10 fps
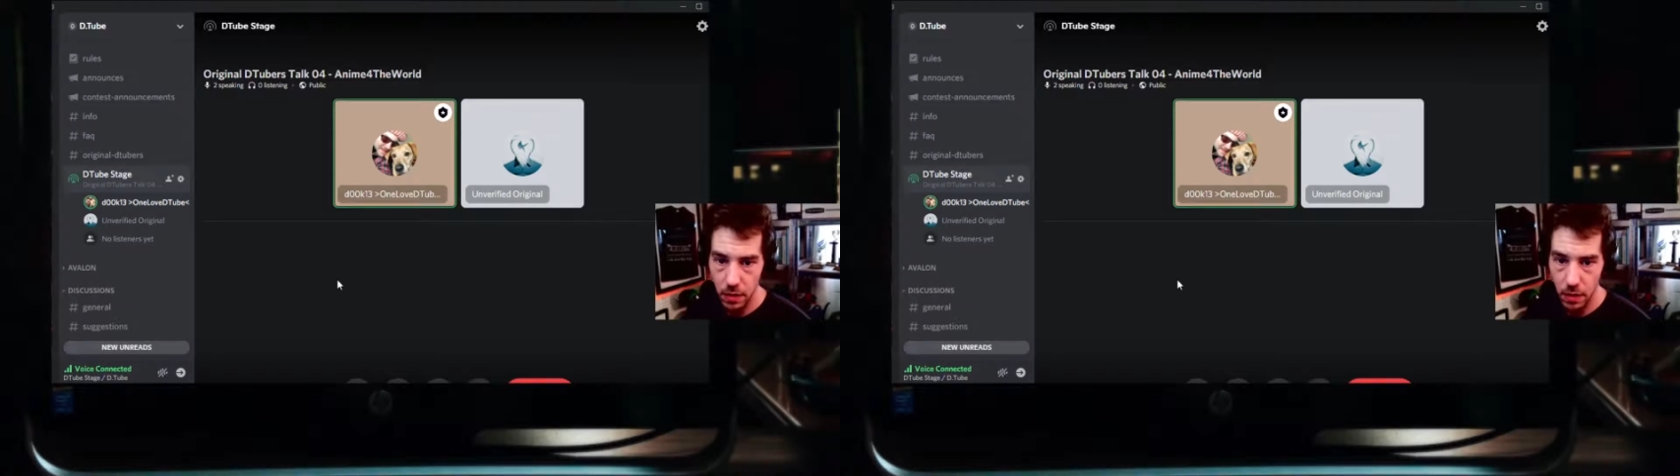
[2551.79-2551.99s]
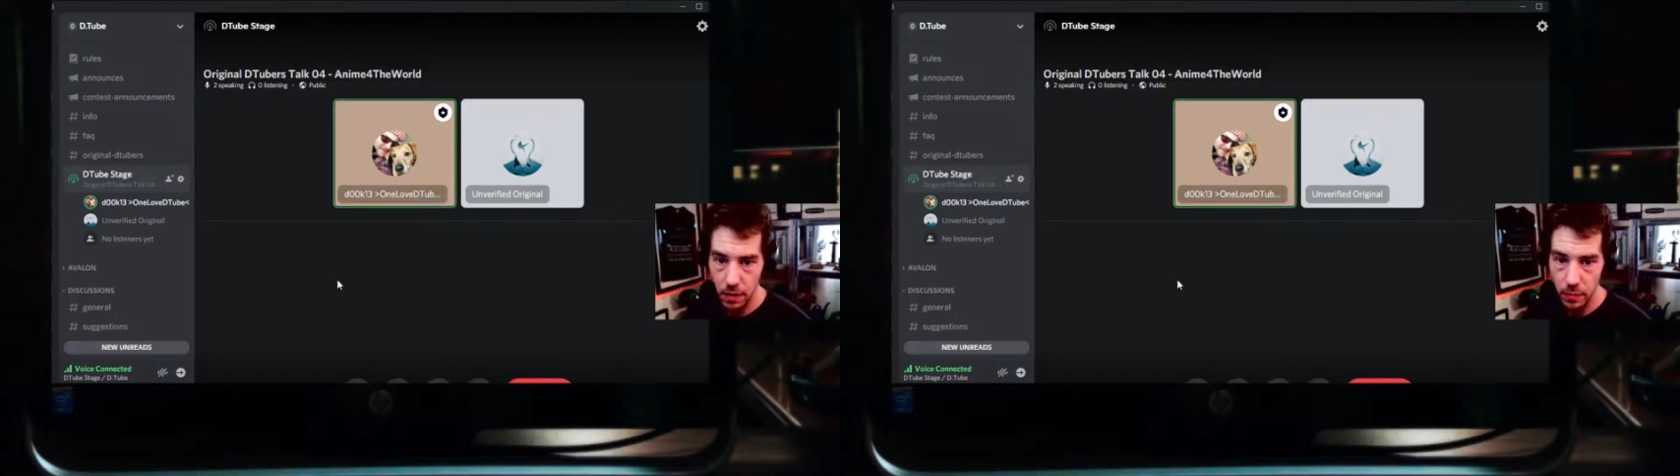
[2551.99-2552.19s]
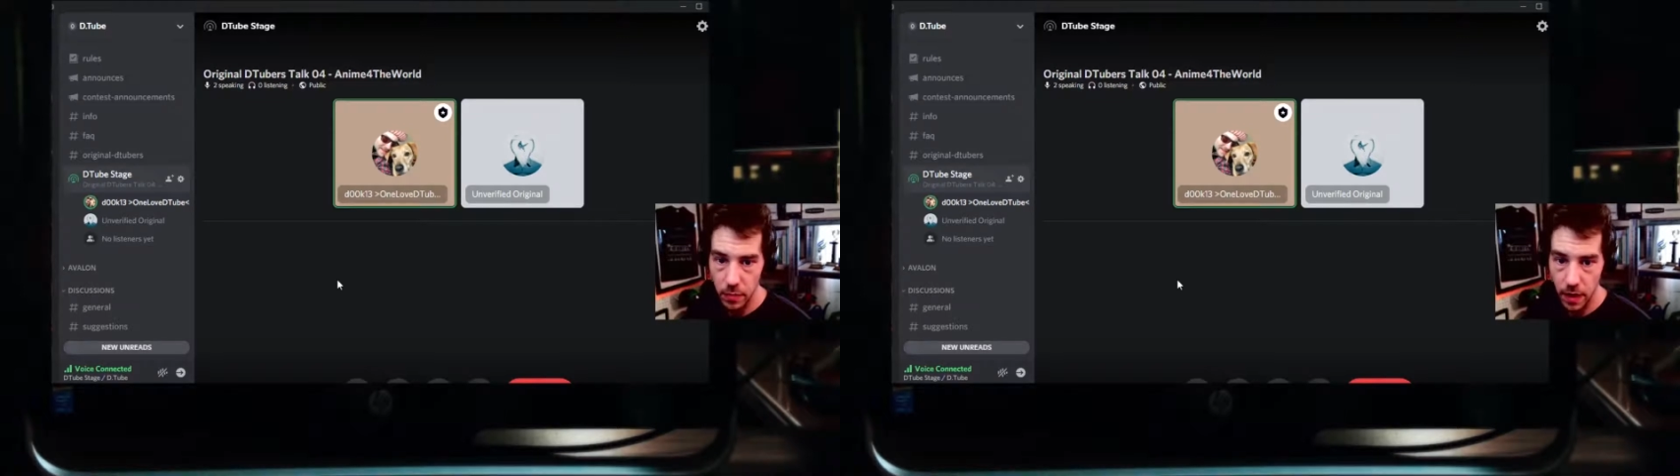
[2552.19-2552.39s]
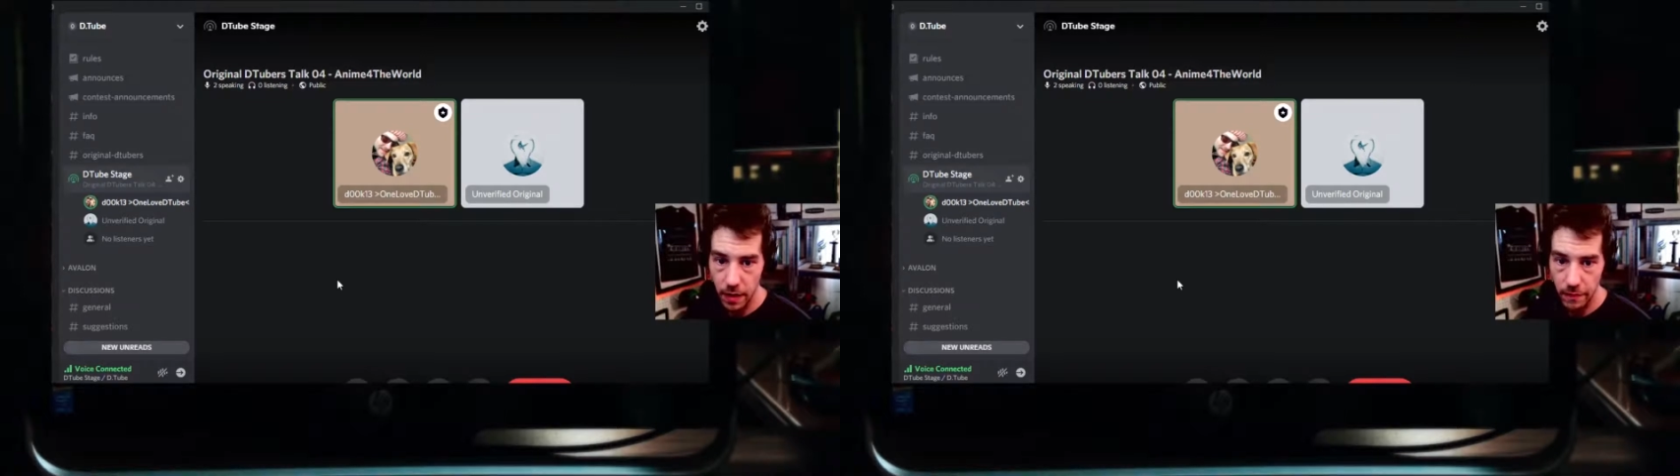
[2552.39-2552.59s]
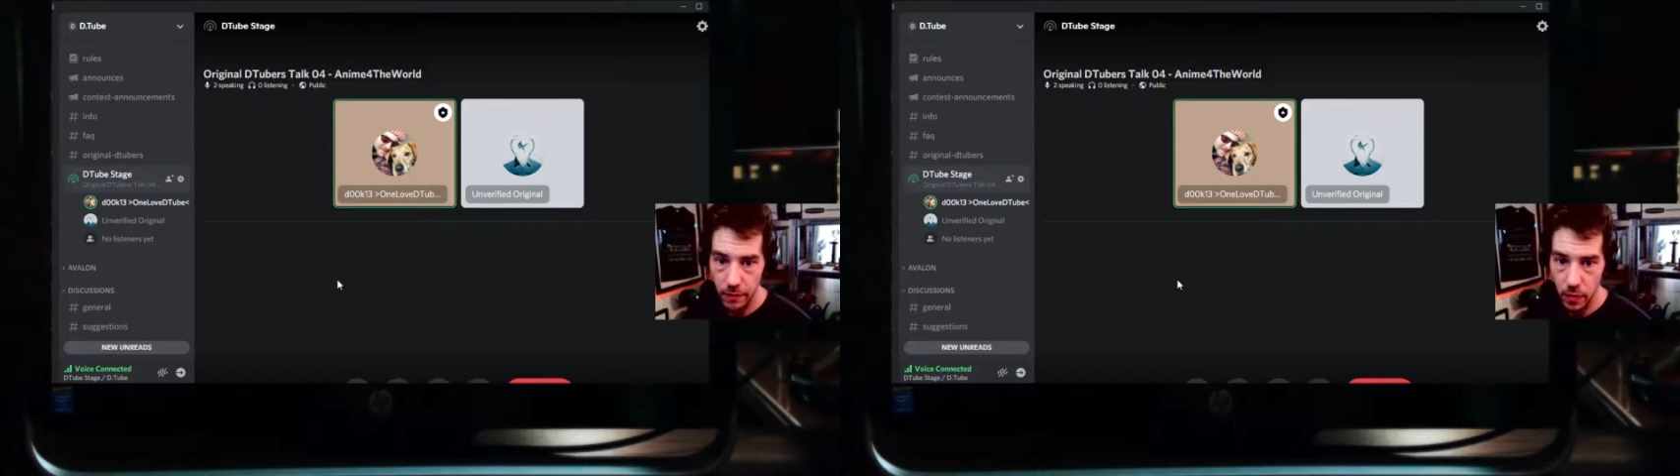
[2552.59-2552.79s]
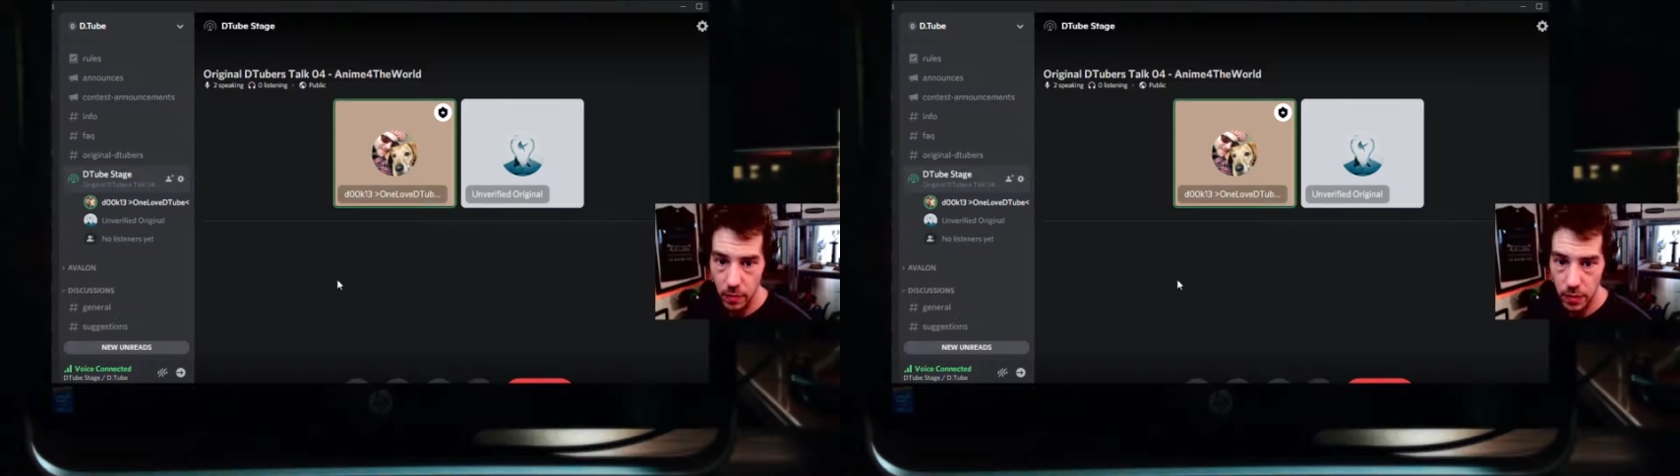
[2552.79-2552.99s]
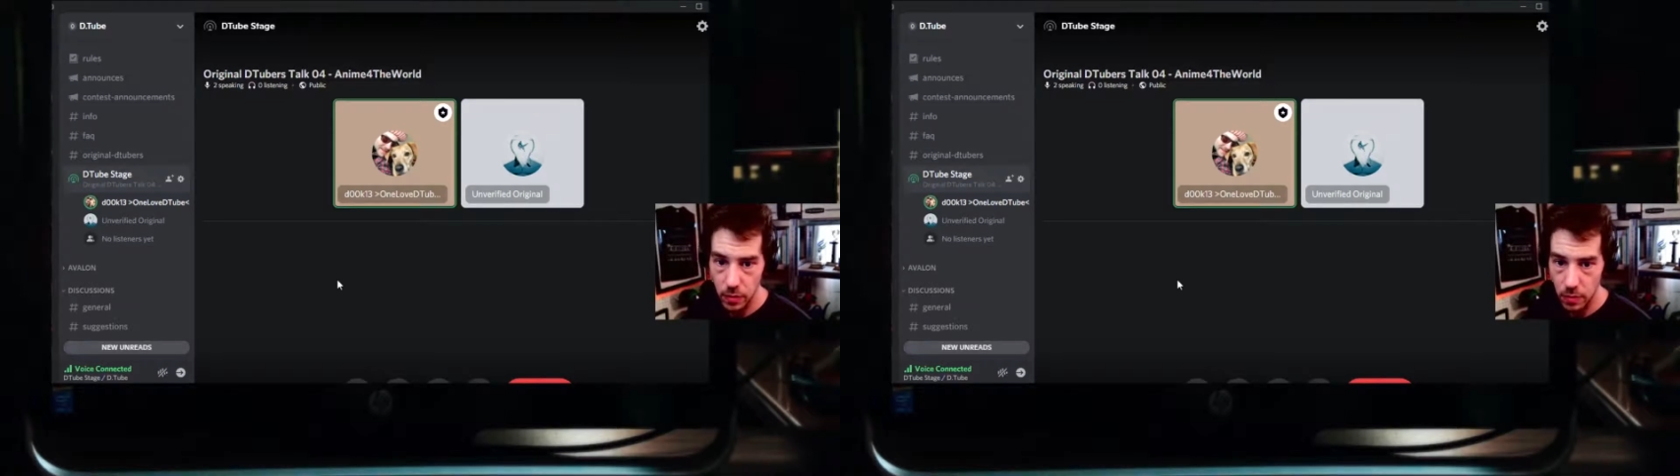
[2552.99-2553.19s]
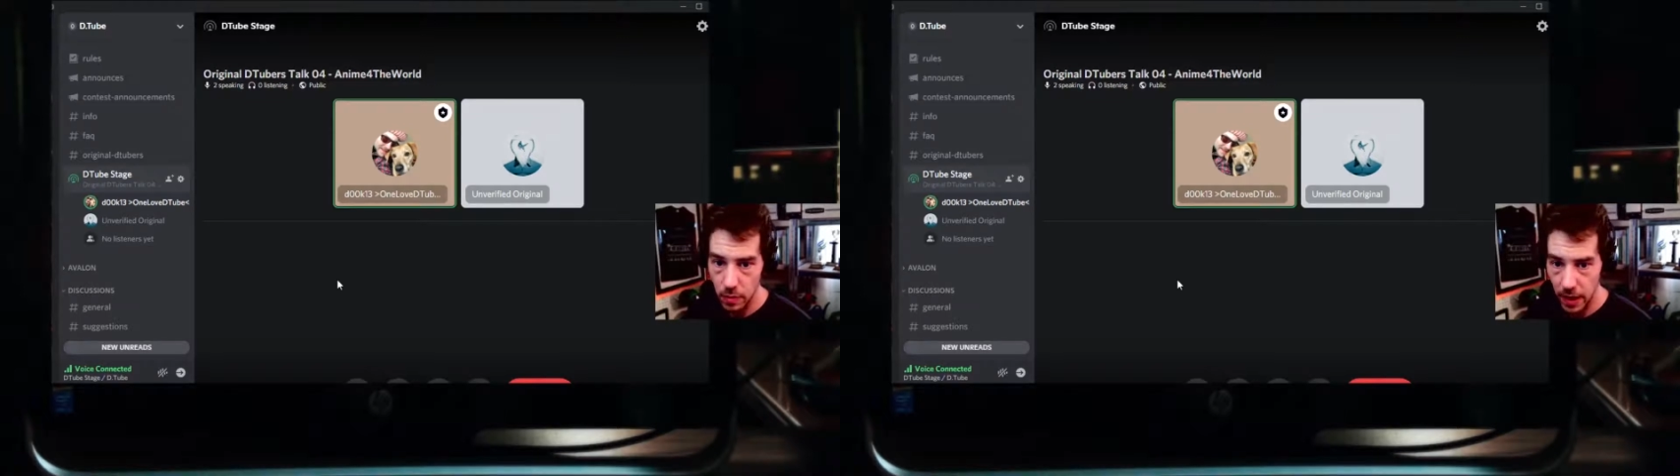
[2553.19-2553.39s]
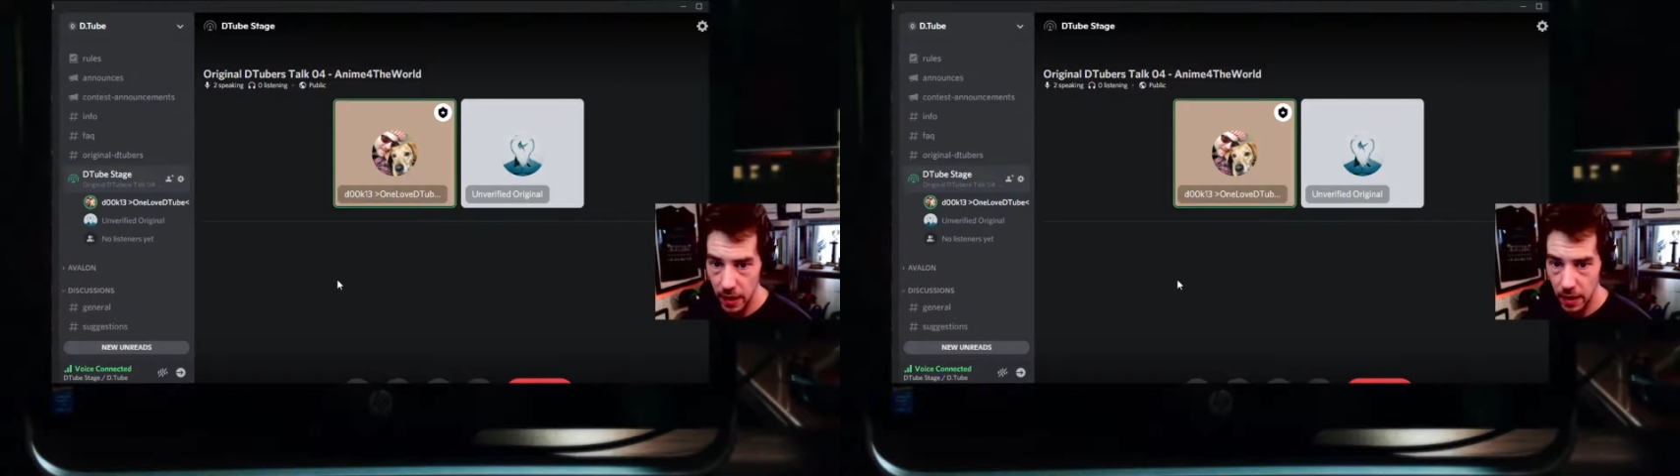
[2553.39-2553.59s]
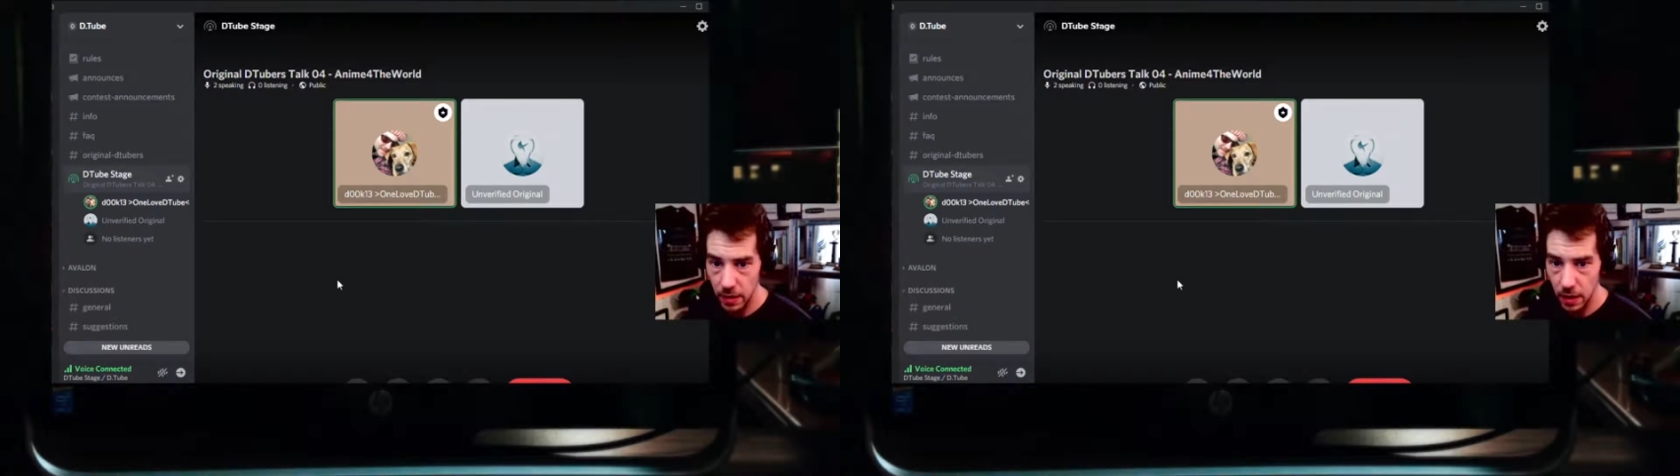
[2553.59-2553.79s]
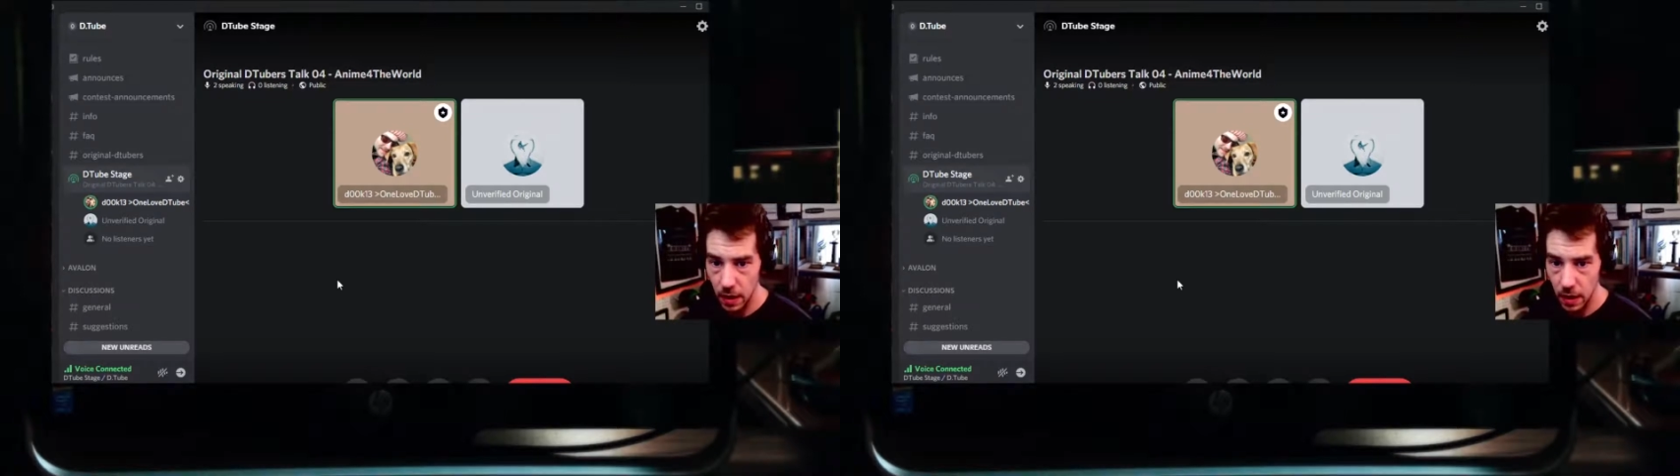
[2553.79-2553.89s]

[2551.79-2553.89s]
on the platform to remain